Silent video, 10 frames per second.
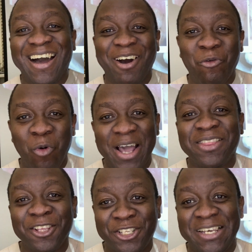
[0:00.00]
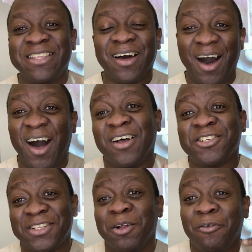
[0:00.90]
when the teeth are
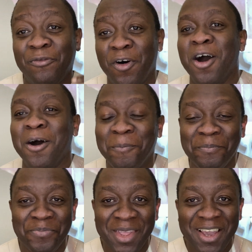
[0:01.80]
still firm,